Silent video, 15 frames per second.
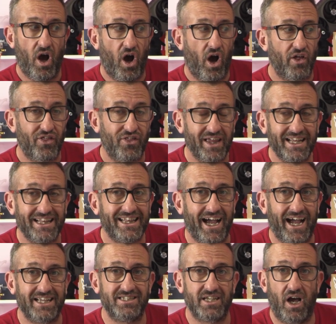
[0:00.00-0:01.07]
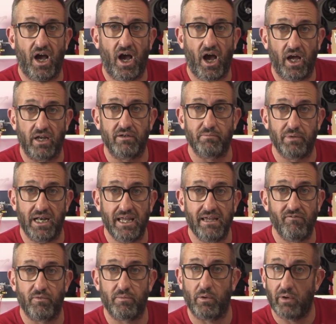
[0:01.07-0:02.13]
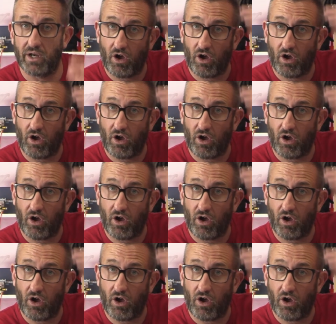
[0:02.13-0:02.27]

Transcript: I think that's unbelievable.